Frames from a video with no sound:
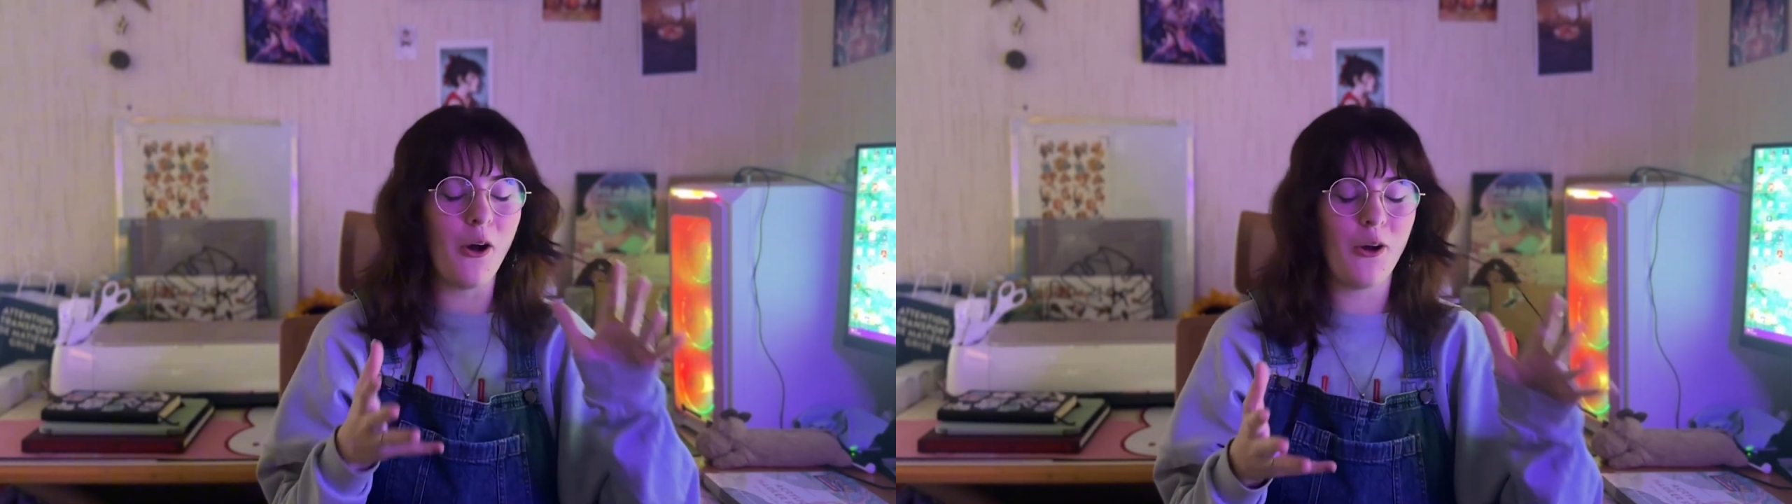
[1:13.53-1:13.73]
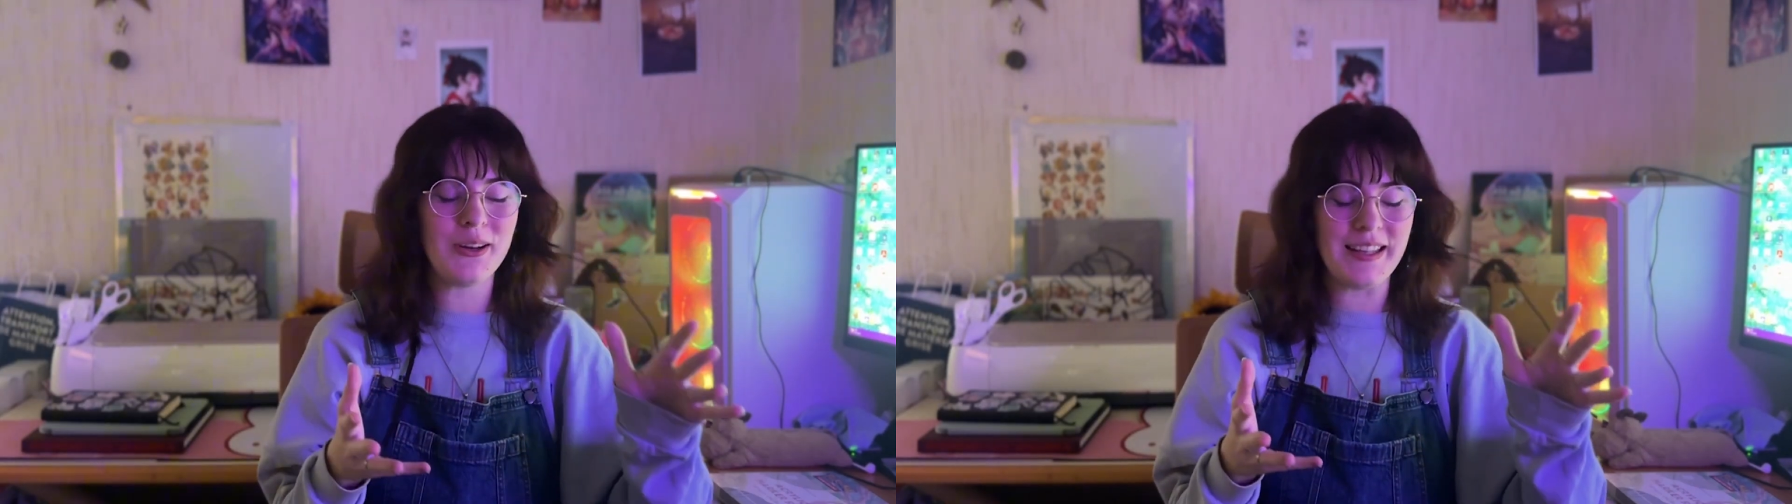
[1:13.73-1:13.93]

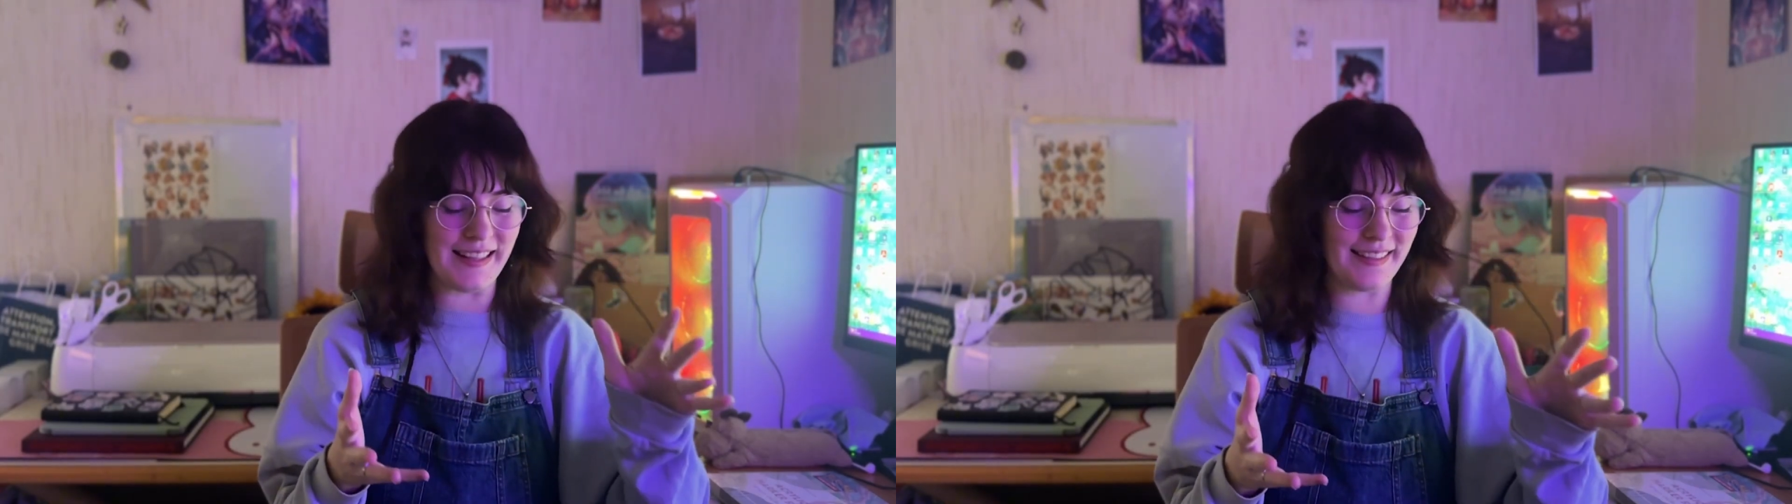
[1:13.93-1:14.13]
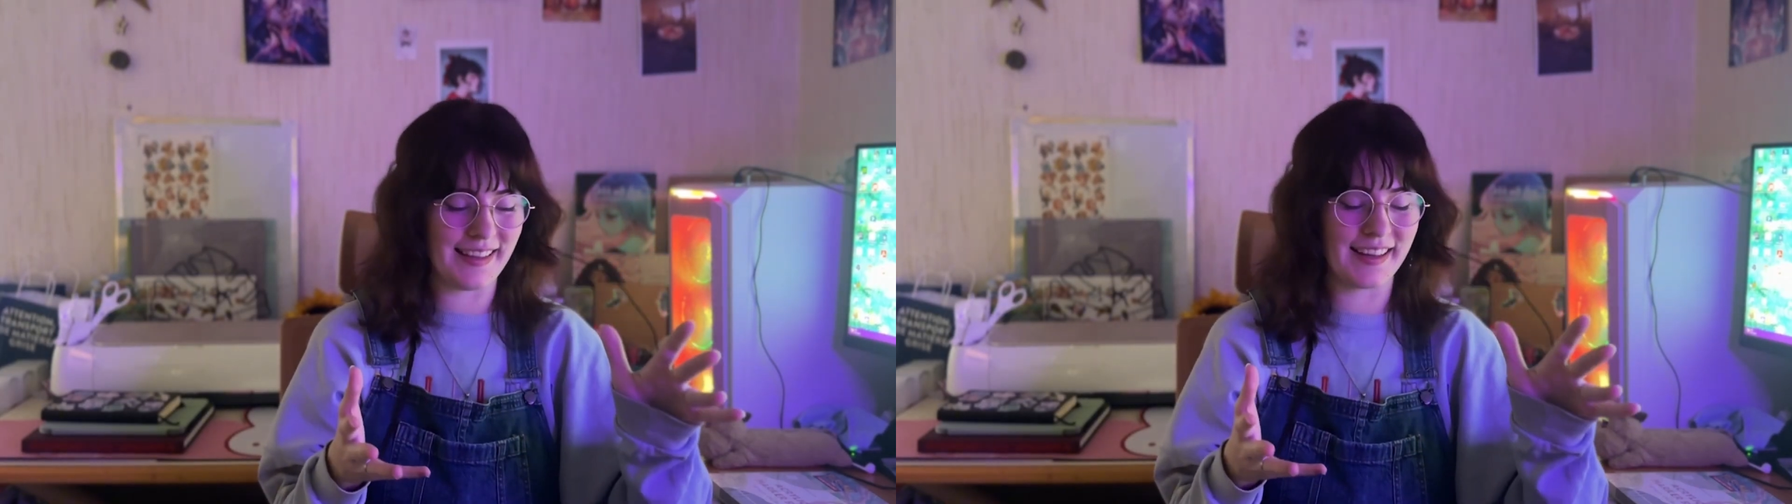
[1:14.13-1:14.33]

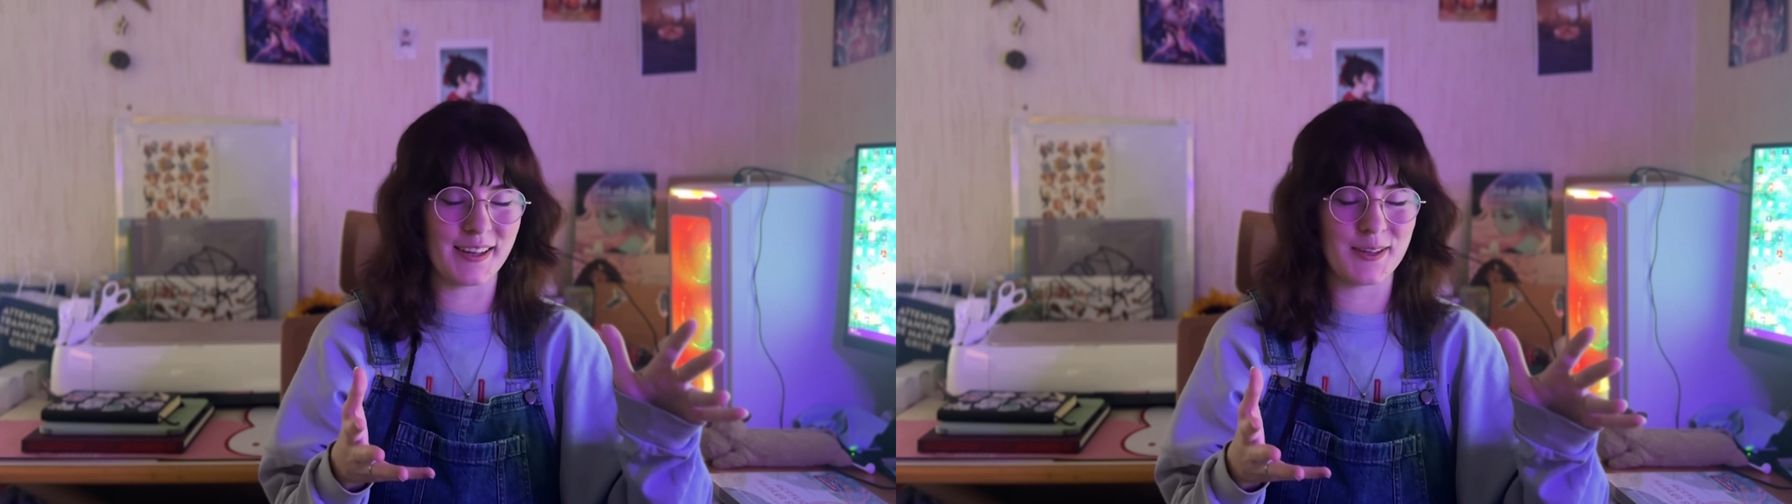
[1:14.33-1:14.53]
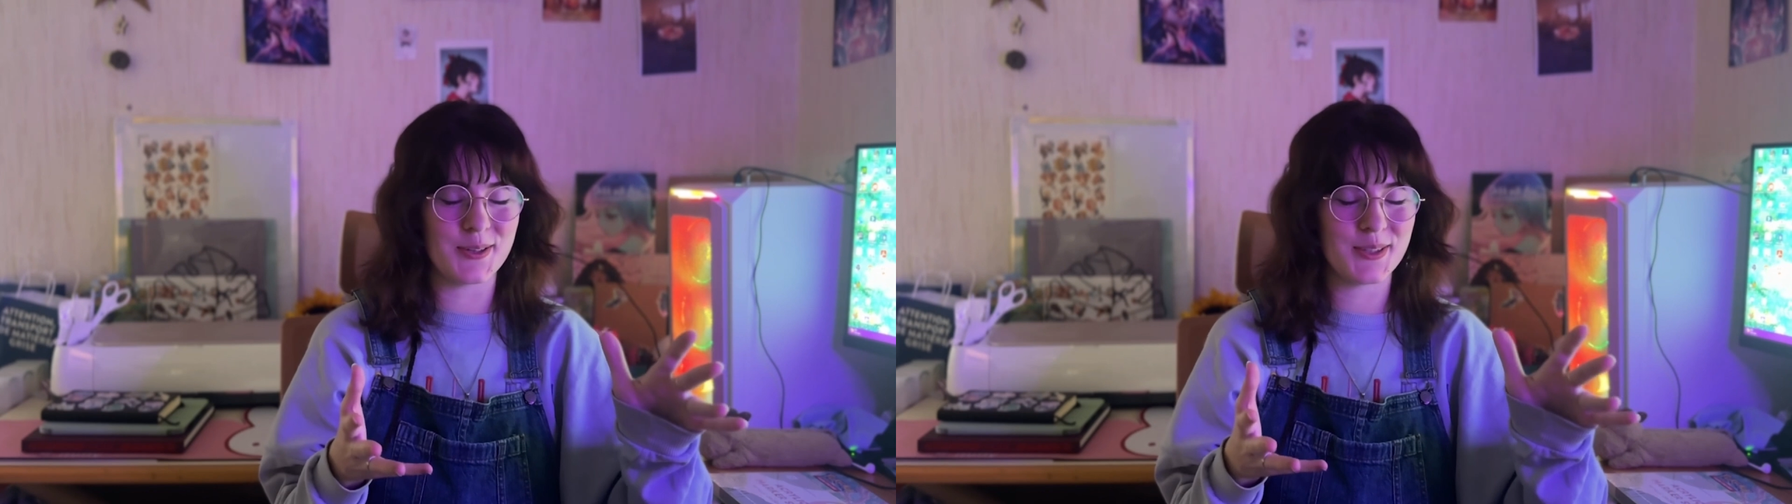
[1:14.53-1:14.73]
only thing I
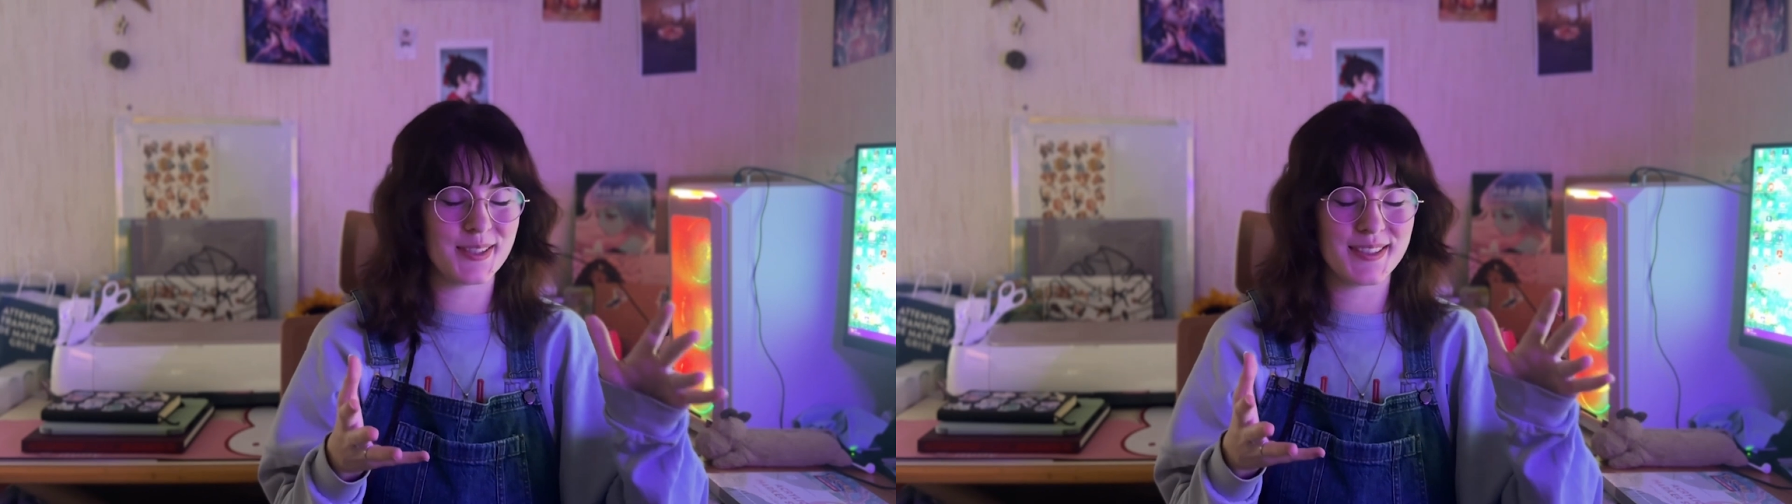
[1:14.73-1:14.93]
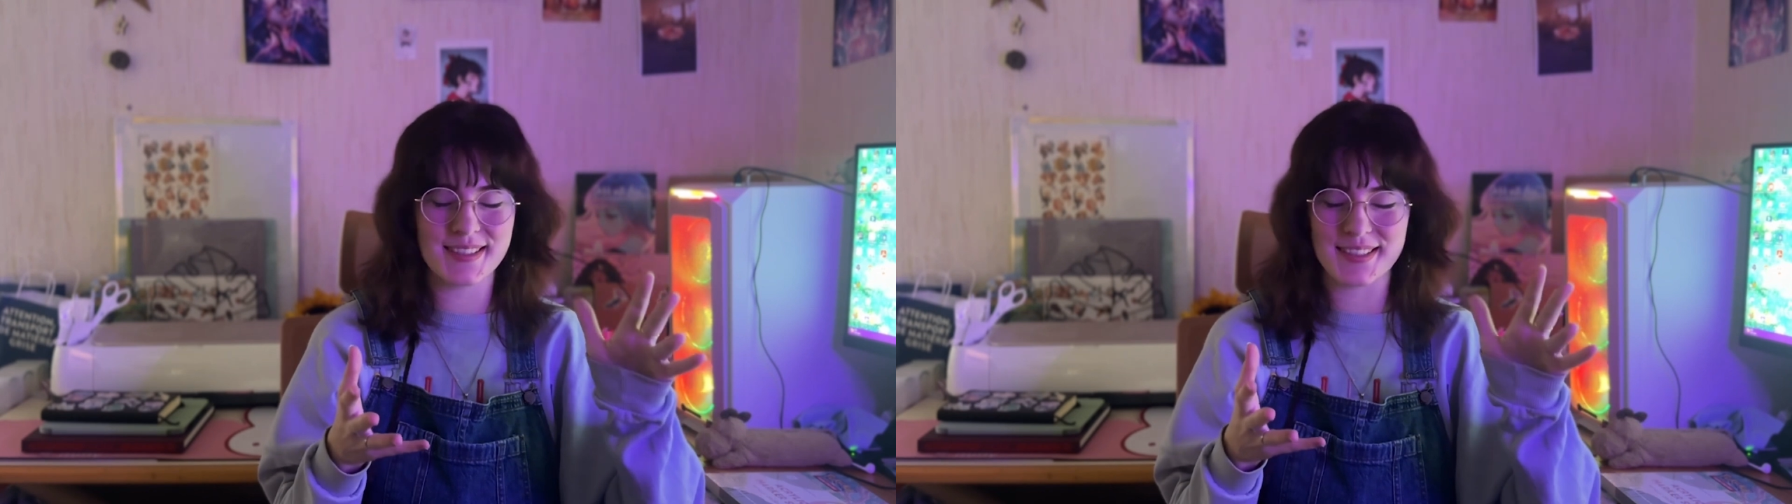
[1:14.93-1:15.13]

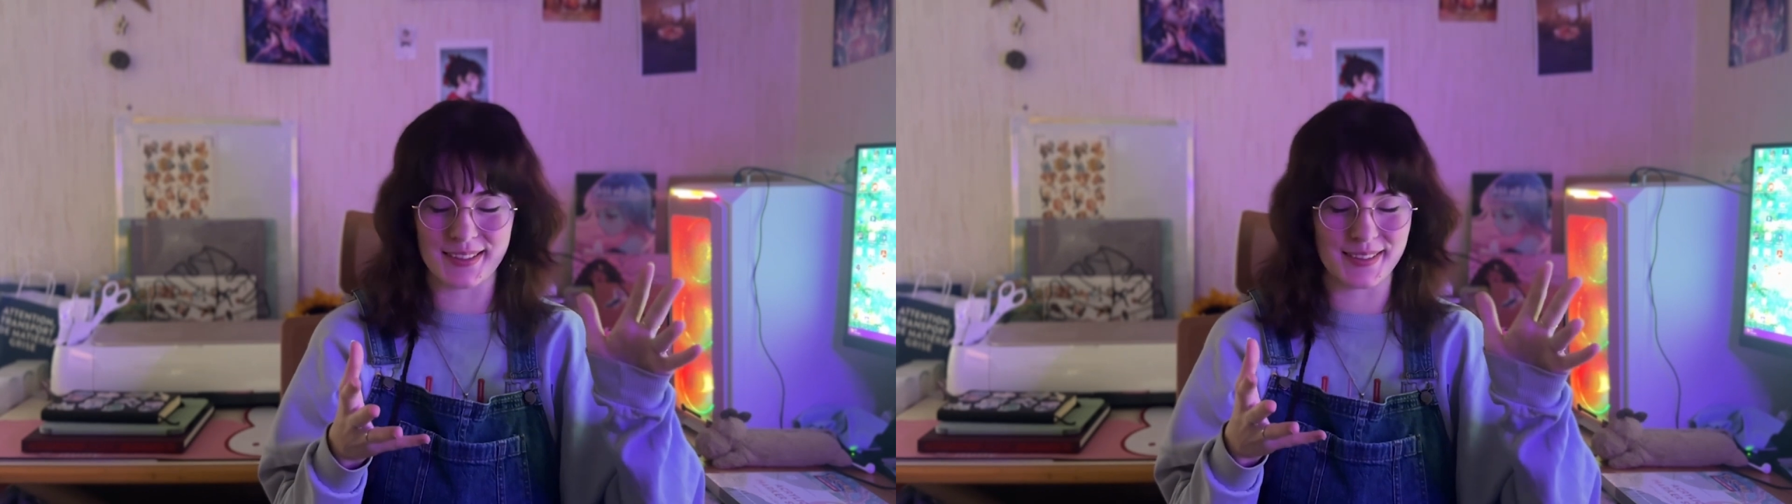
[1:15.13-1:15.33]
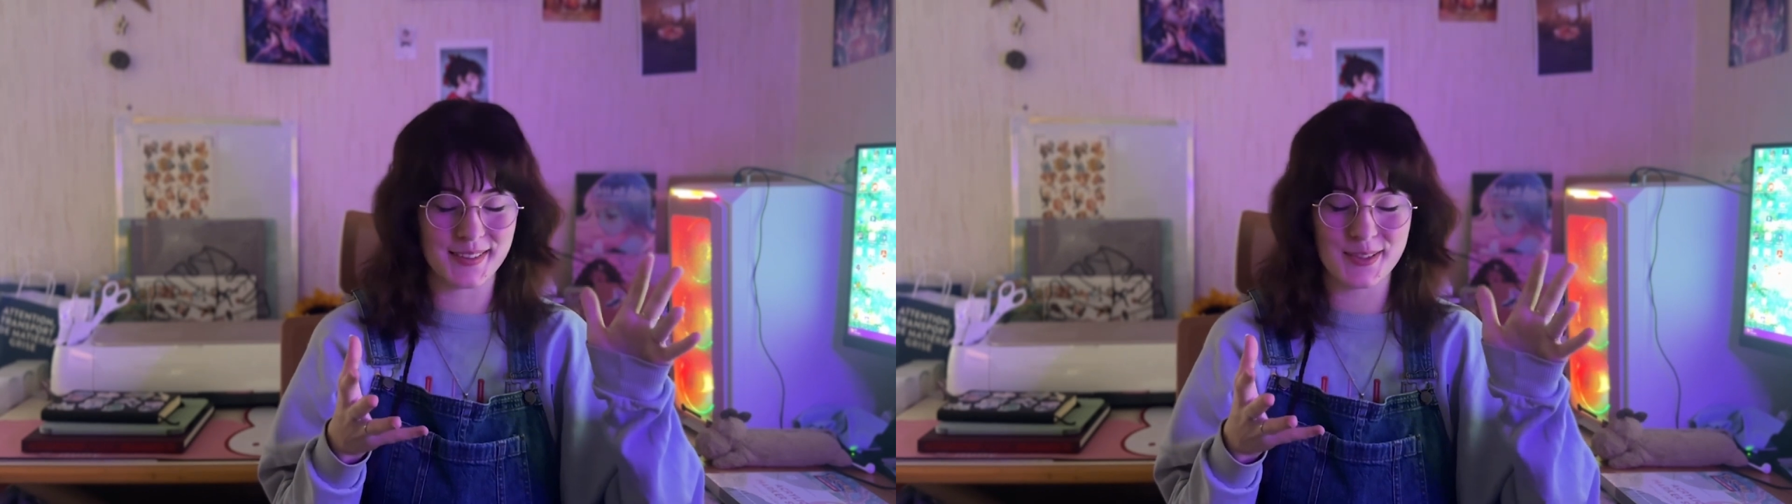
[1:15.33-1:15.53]
used
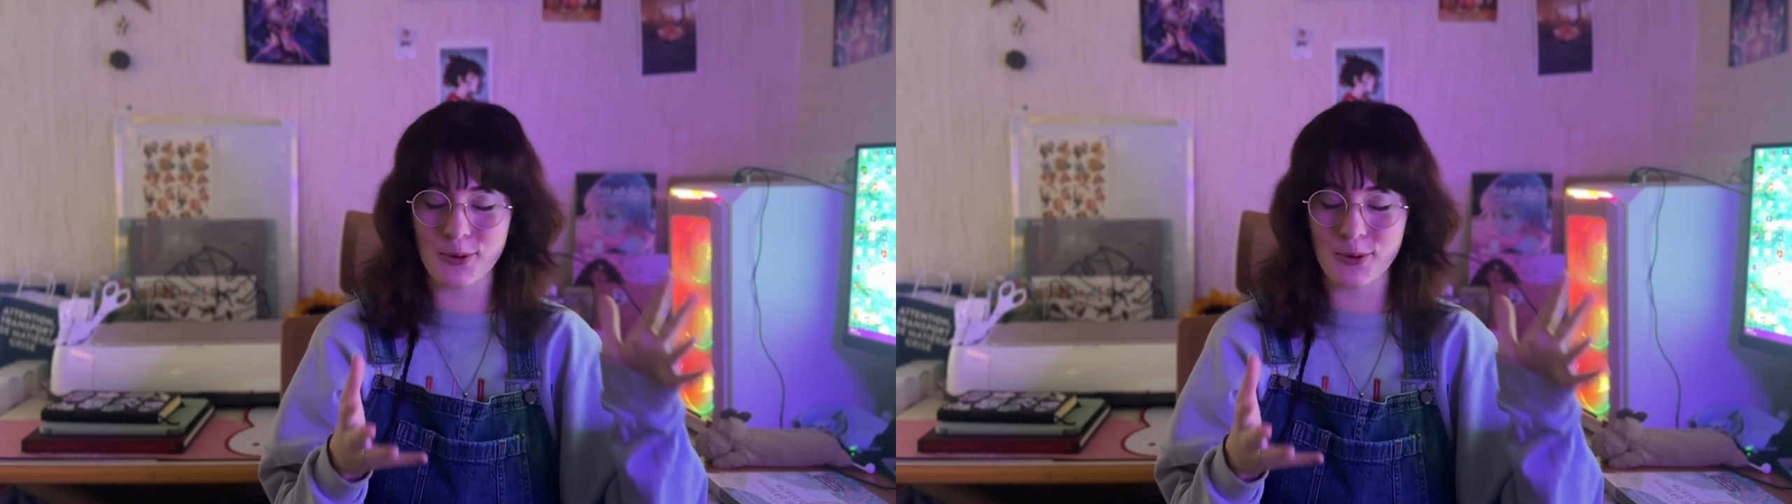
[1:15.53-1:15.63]
to